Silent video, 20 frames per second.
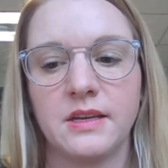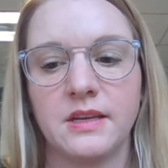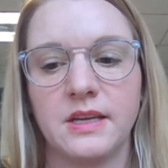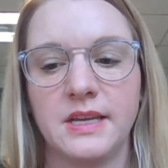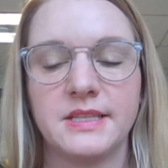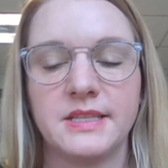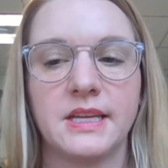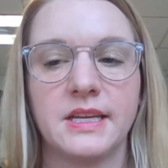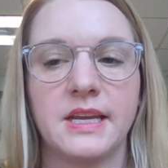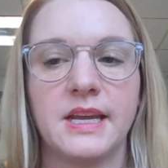
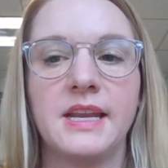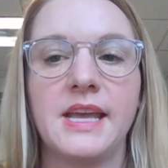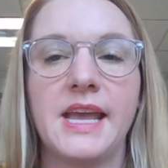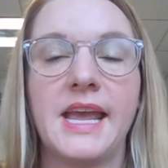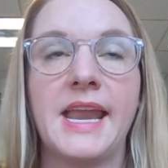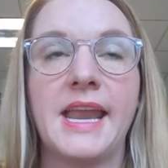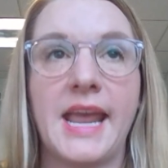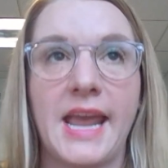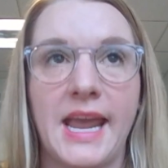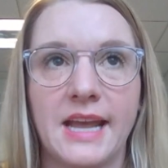it's it,
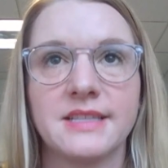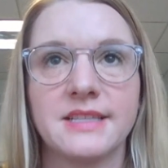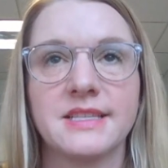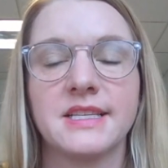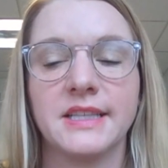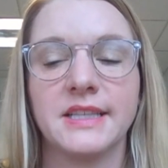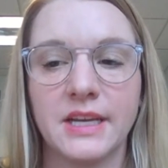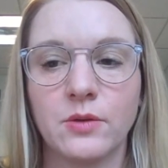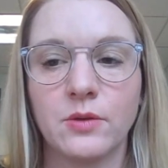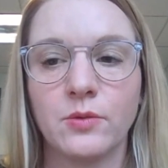
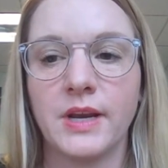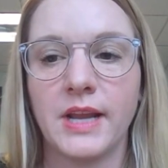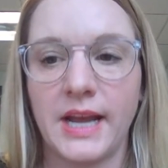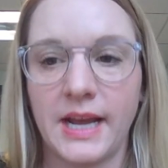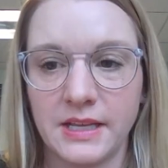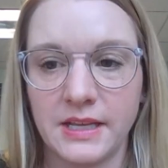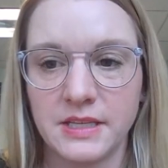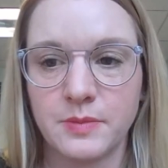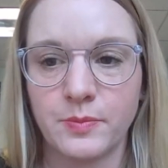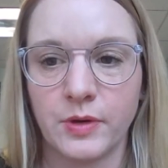enhanced liquid
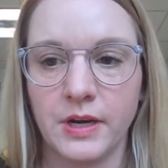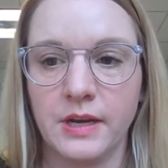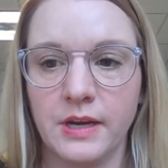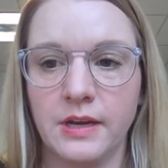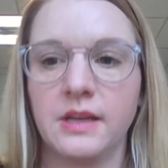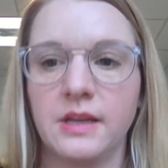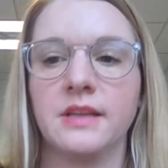aspirin